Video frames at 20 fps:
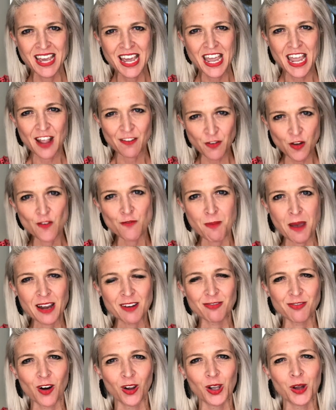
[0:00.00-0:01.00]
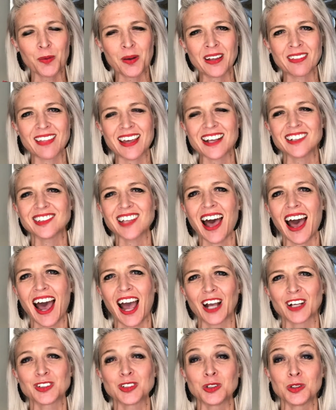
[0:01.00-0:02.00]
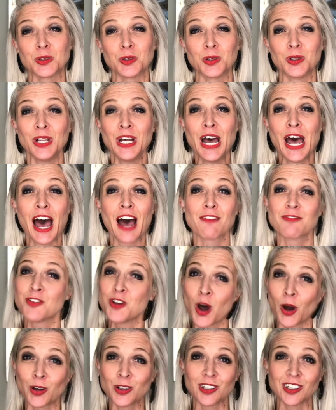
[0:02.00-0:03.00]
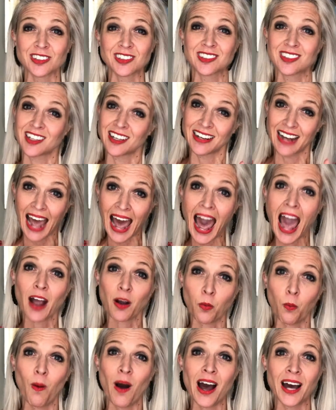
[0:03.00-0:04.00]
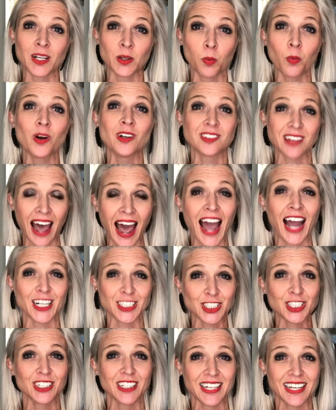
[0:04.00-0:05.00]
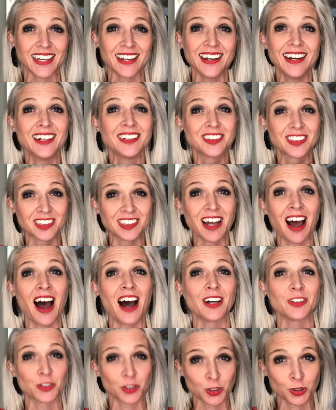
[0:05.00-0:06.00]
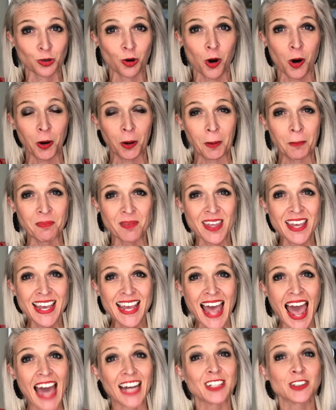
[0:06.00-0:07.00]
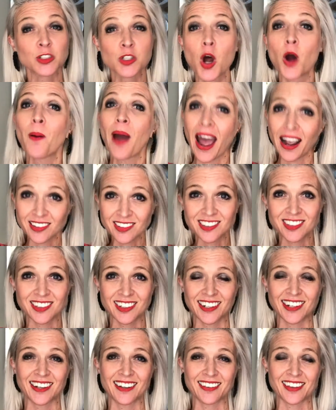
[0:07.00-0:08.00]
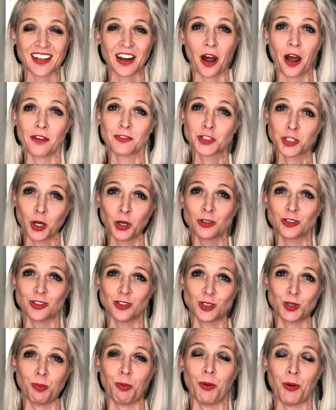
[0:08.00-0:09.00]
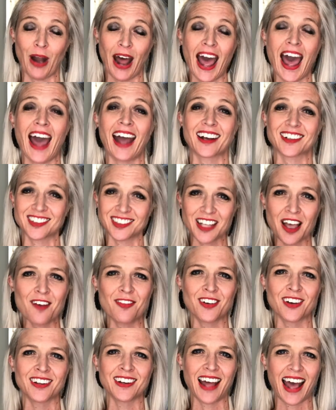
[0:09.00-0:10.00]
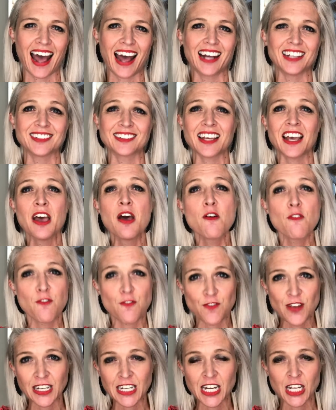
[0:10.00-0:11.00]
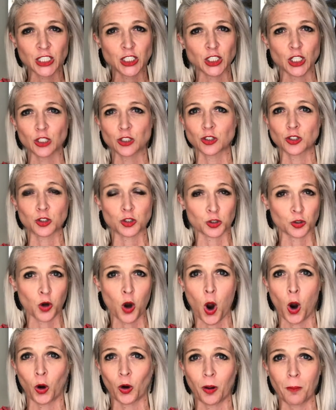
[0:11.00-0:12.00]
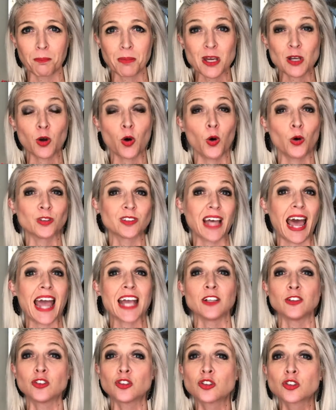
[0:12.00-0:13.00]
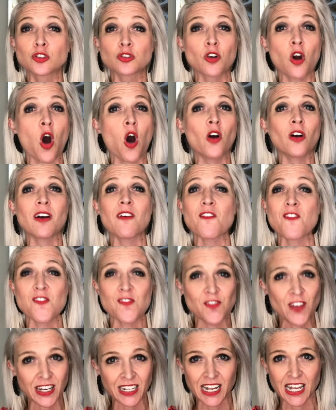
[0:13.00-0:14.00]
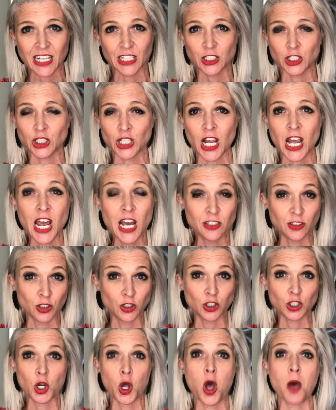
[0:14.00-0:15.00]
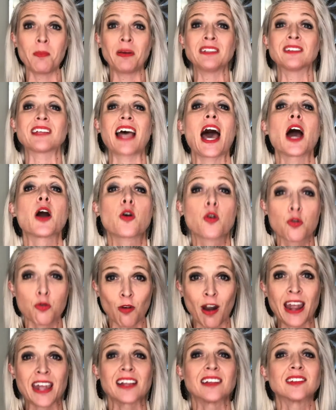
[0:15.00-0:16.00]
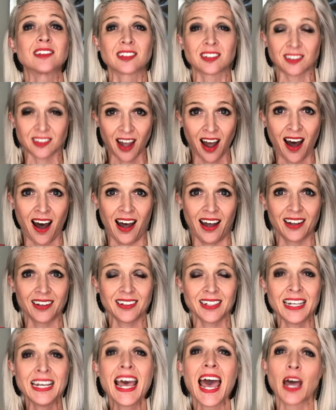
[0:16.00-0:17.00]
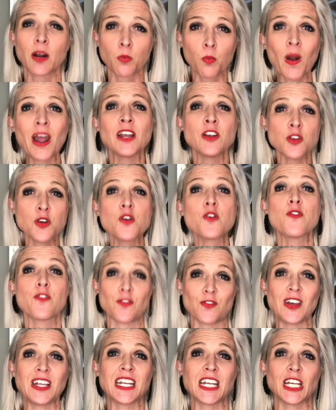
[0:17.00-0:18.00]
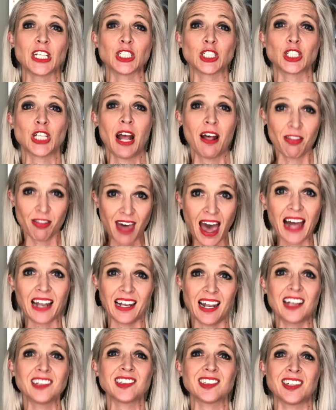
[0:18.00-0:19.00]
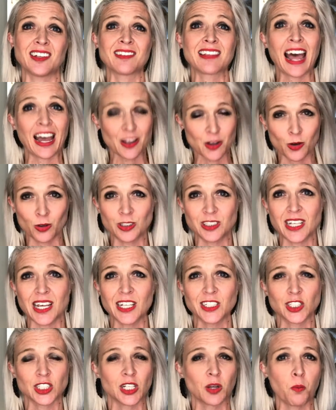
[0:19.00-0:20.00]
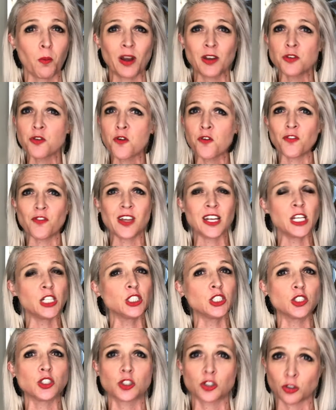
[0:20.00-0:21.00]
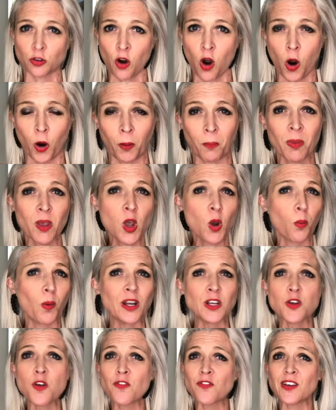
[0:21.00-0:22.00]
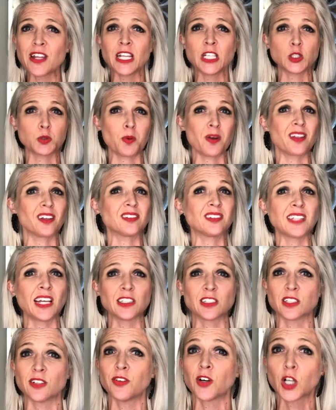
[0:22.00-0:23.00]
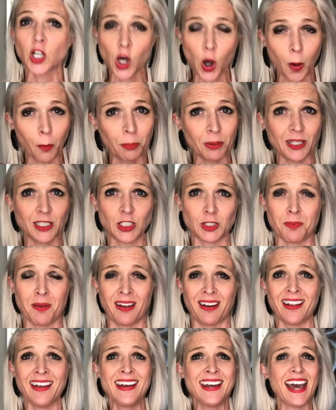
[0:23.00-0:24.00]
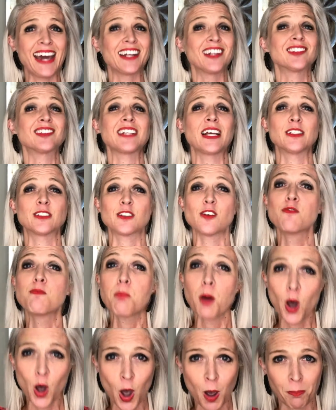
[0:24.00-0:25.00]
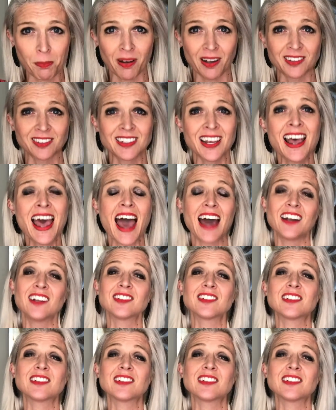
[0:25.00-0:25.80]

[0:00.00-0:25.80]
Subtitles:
If you've been following these hacks, you'll have noticed that hack 1 was actually start strong. And it's no accident that I've chosen to put hack 7 as finish strong, because a strong finish determines a great start. And when you finish that lesson that you're teaching, when you finish strong, when you finish with a sense of accomplishment and a sense of purpose and a